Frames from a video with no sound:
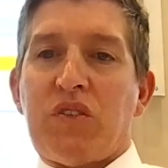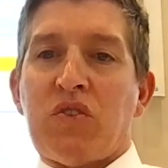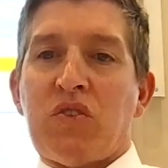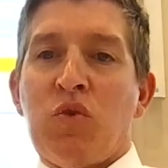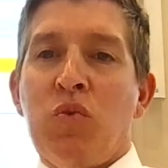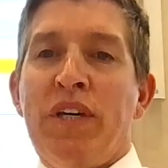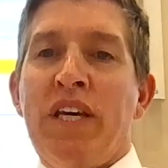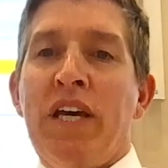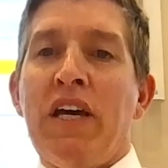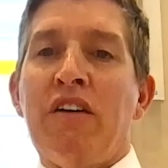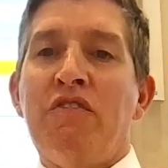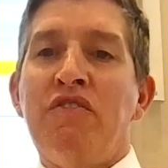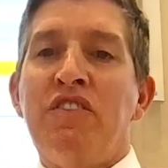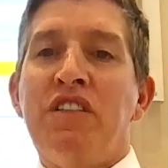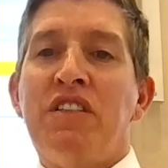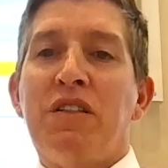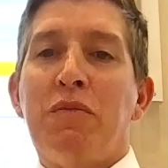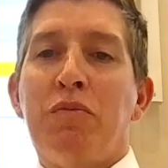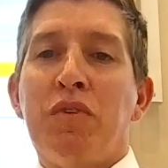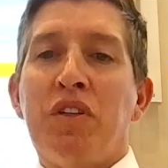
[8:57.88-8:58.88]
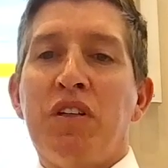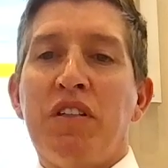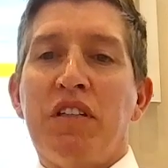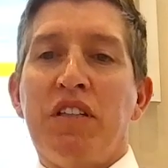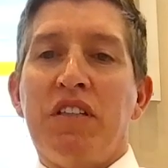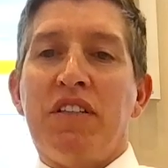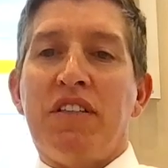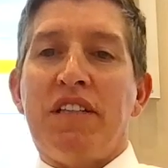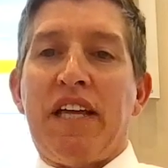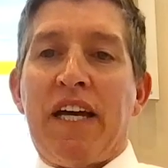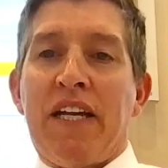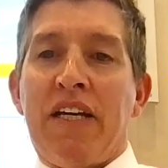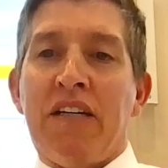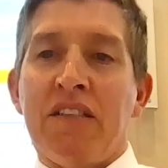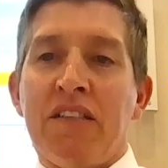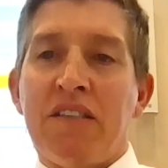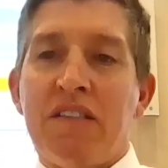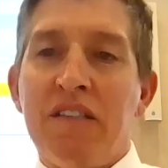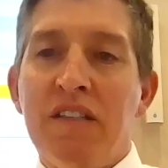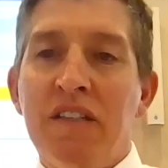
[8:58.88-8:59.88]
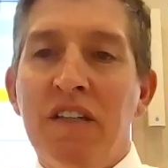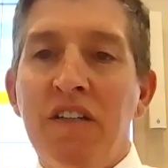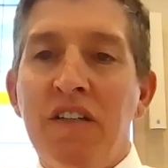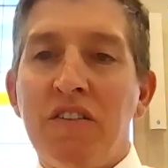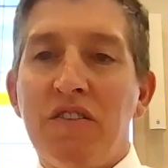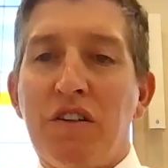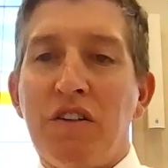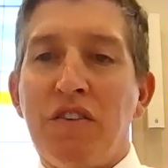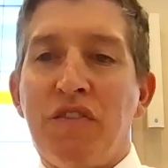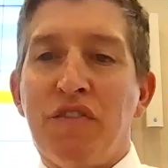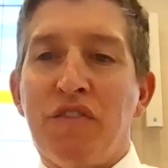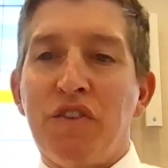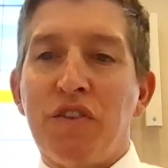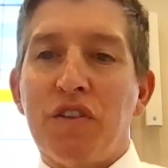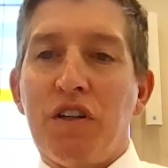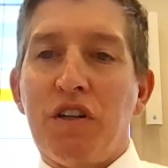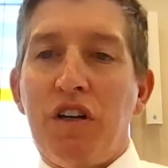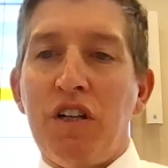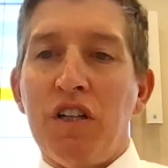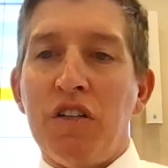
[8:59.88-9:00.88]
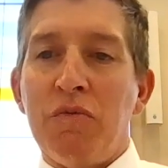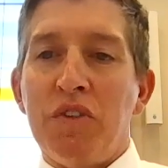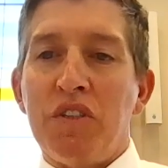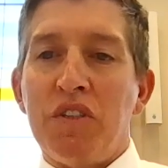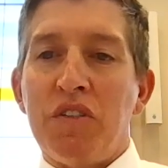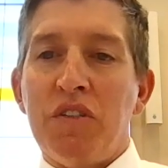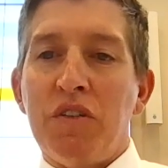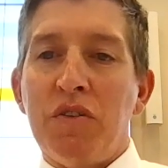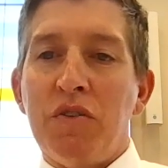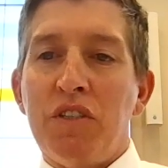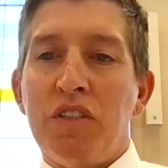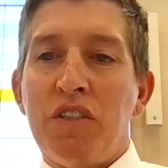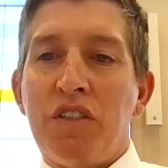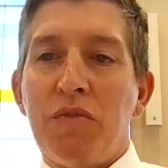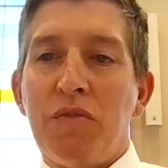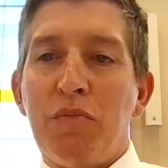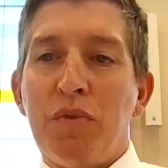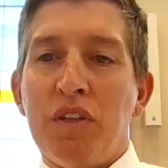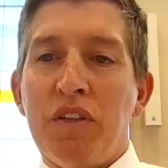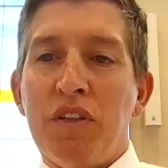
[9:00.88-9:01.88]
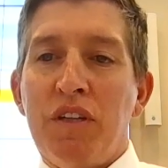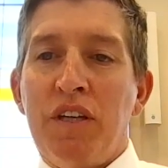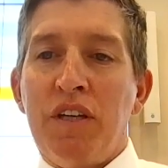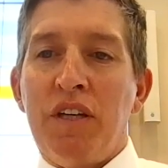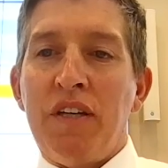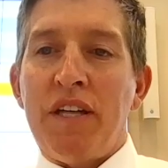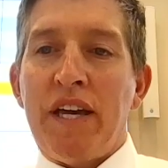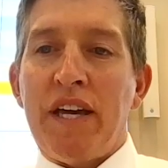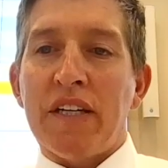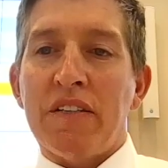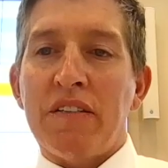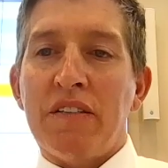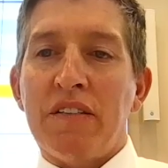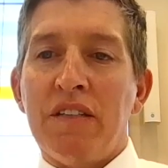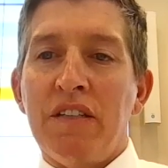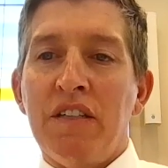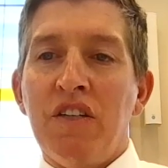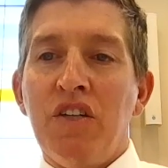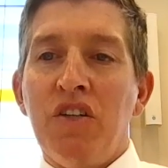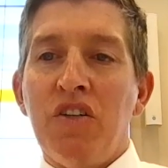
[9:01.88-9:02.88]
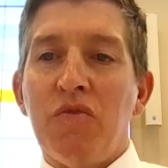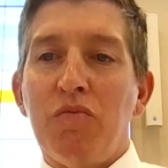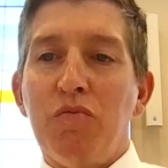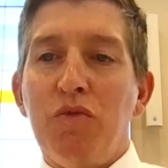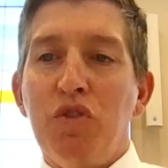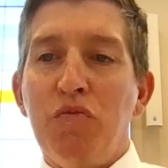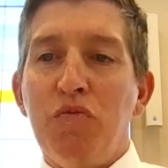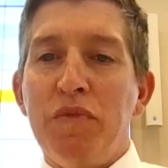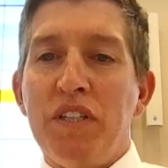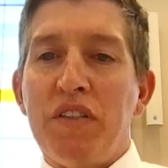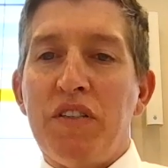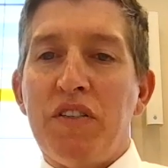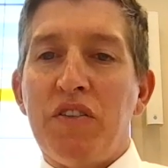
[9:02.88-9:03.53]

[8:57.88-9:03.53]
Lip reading: we have disability status. So the first column is no disability. Next, movement